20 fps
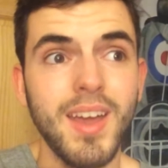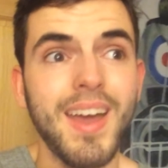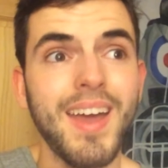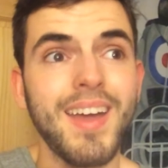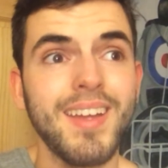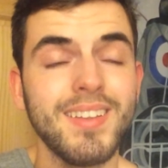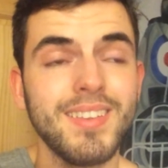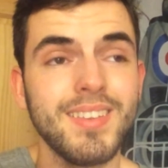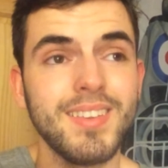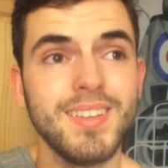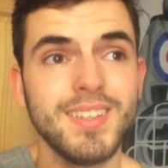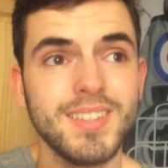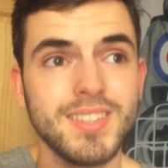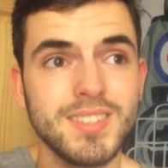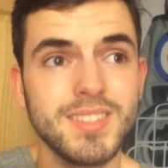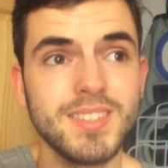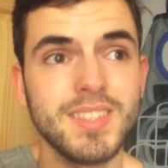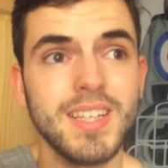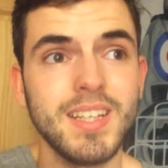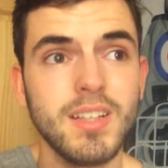And
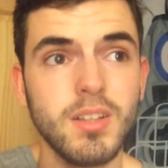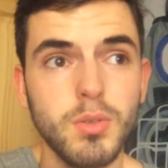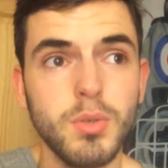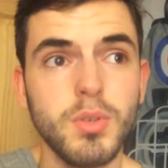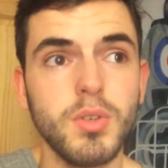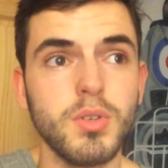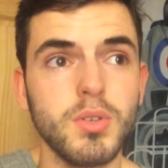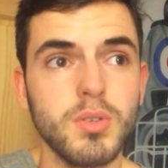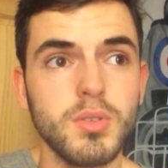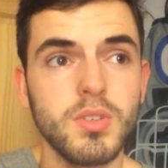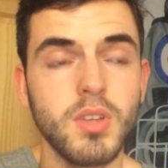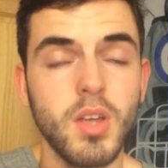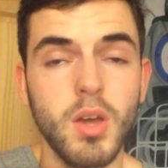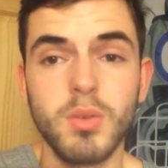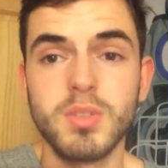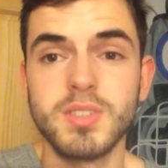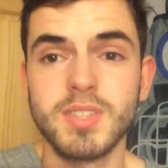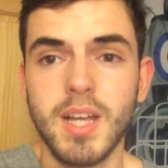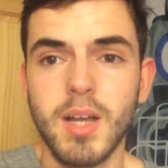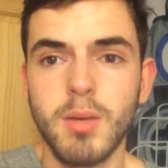this
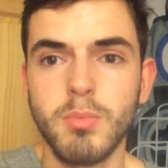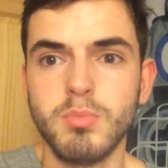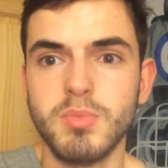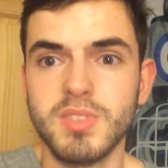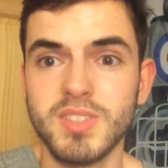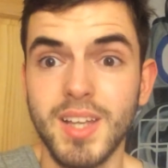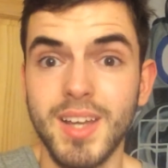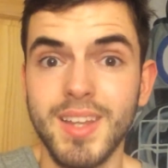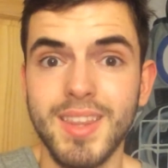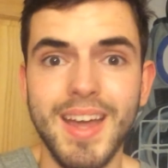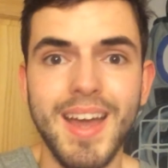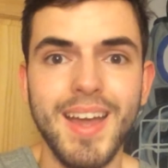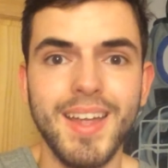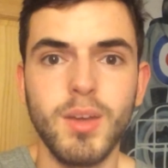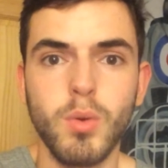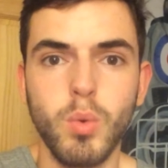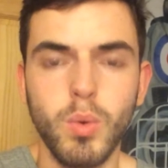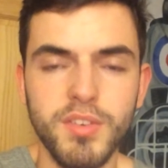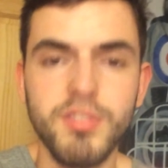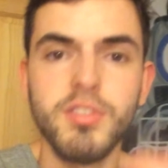Iglooghost album is like that
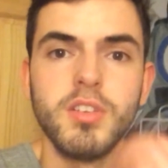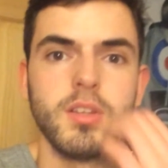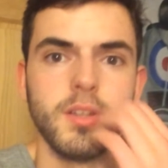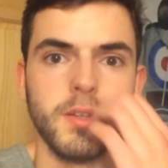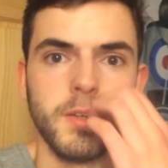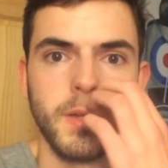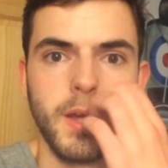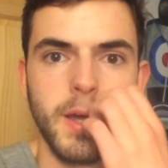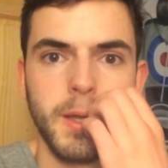equivalent.